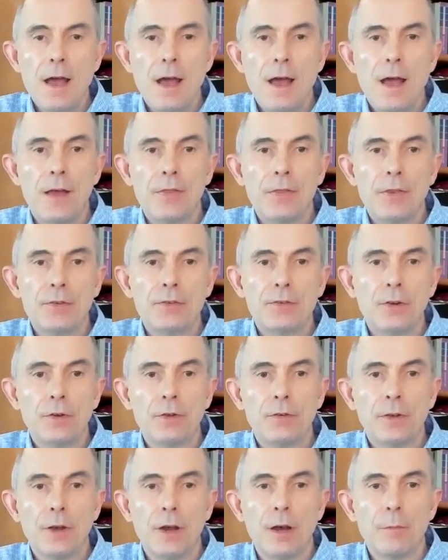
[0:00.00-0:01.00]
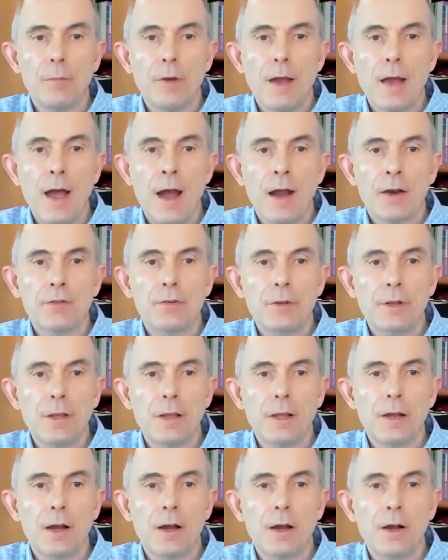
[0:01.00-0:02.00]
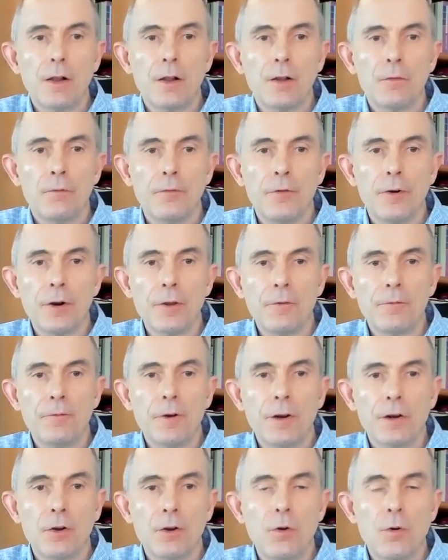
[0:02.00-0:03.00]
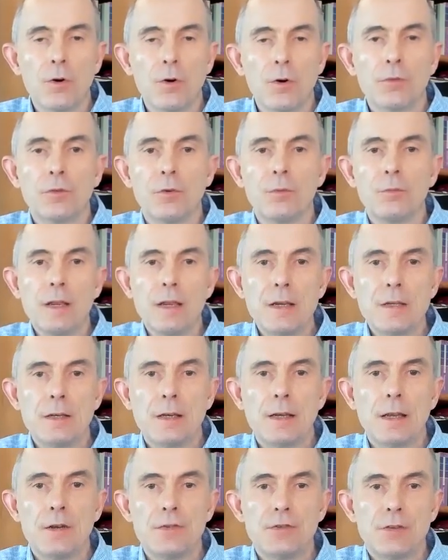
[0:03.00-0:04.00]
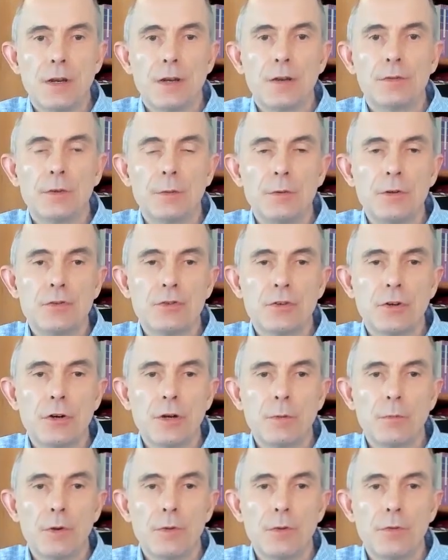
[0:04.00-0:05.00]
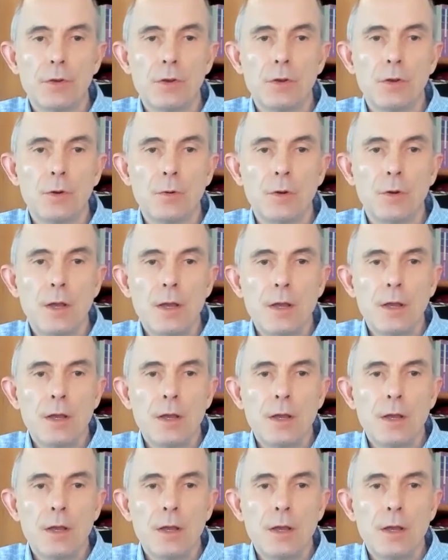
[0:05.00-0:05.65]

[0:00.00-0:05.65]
This is actually a very fun course for me to get a chance to be sharing with you.